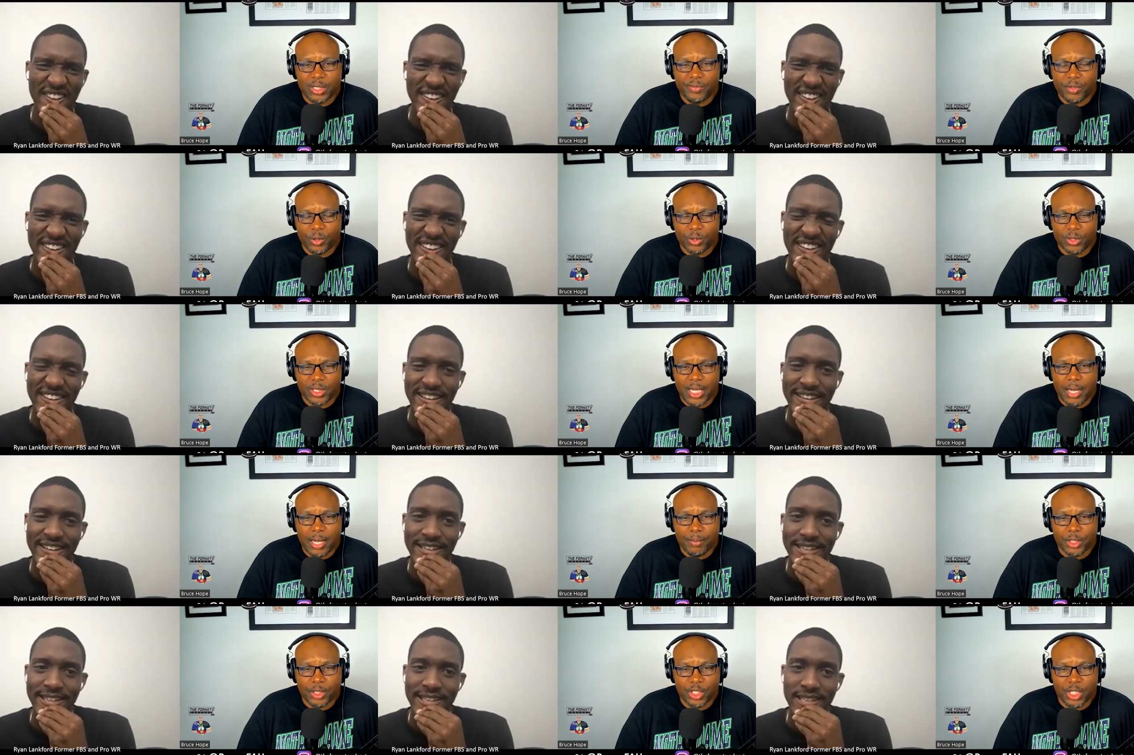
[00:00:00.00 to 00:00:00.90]
Speaker 1: difficult
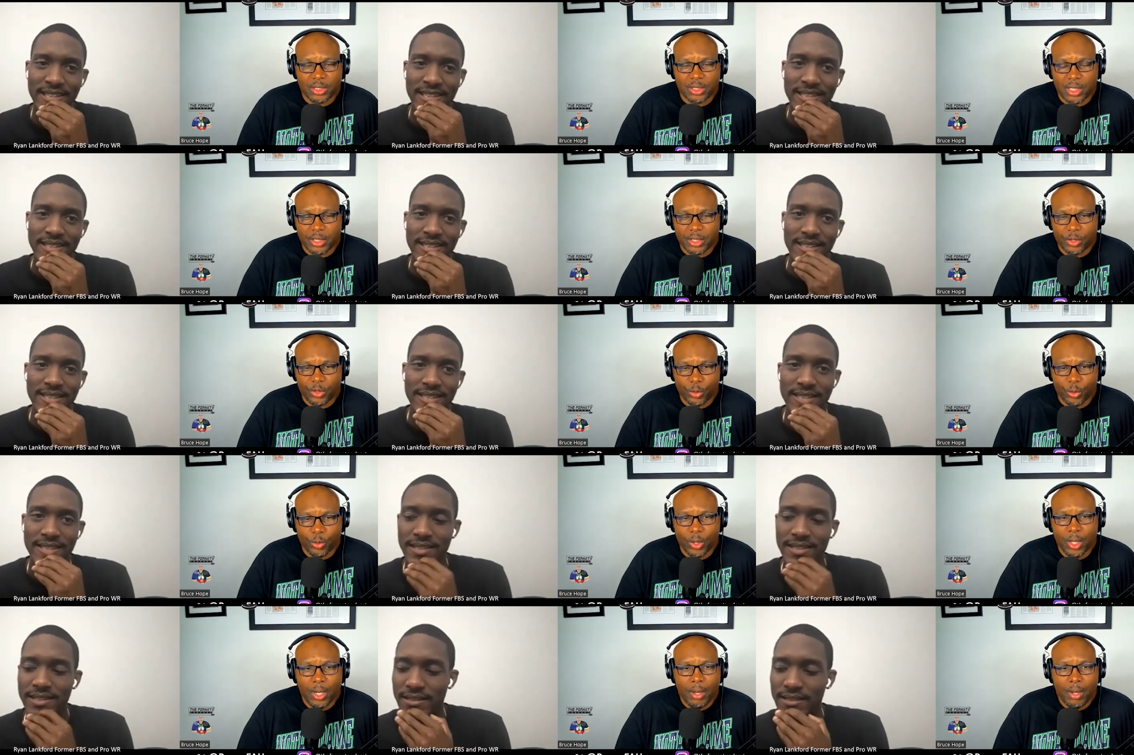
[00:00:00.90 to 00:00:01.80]
time adjusting
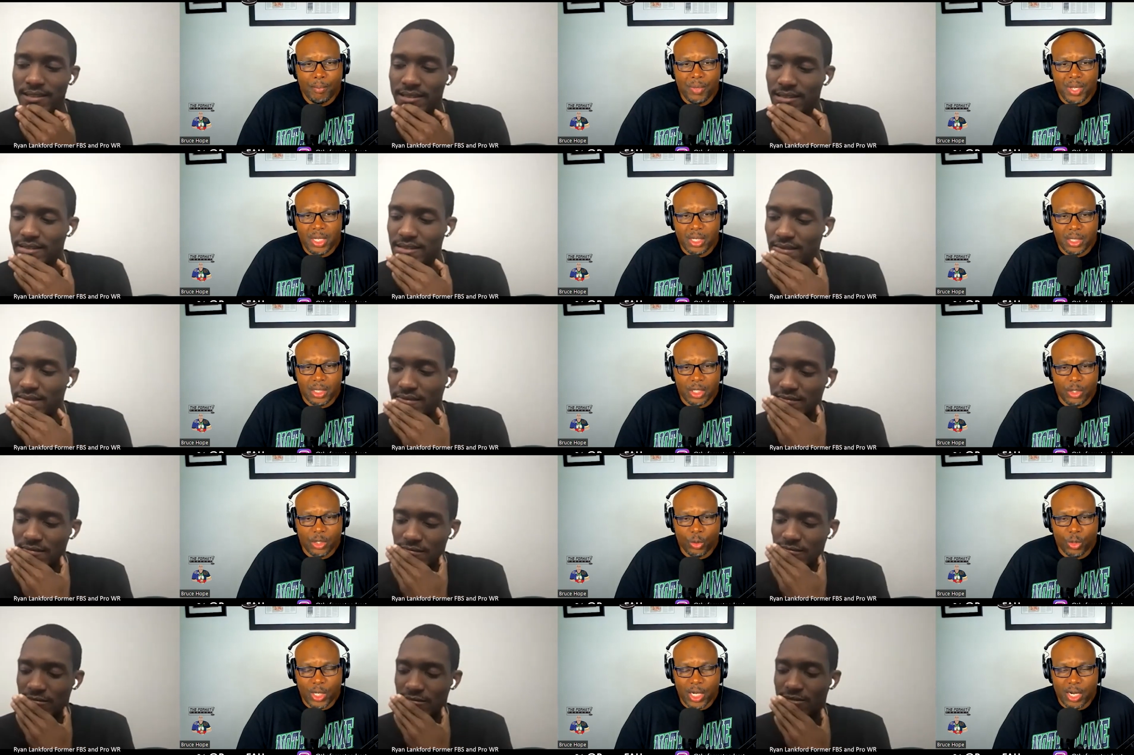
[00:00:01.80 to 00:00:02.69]
to being in the
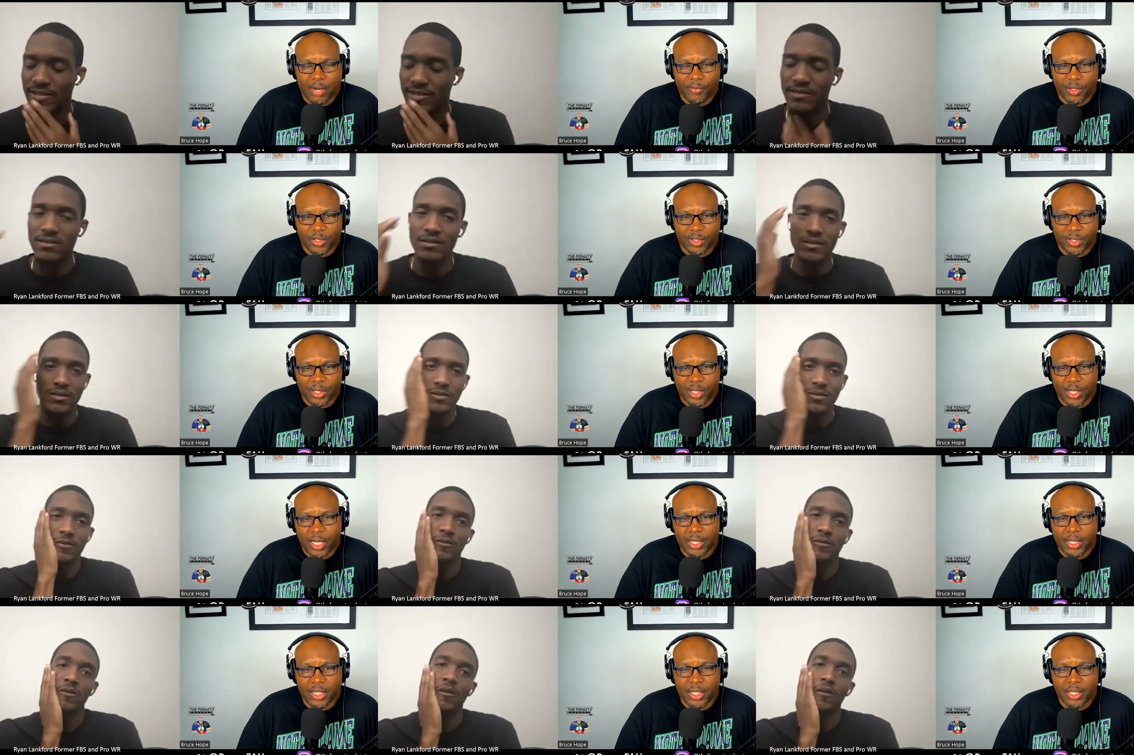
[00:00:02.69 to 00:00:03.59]
new conference and,
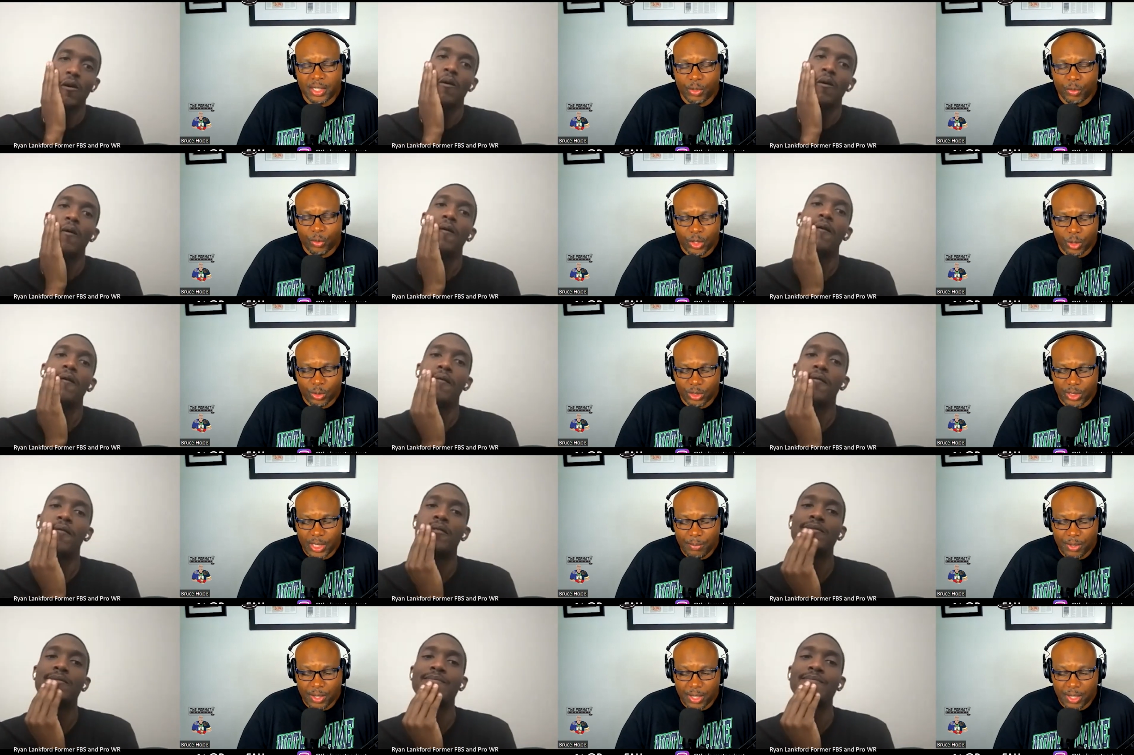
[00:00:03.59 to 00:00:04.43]
and dealing with those type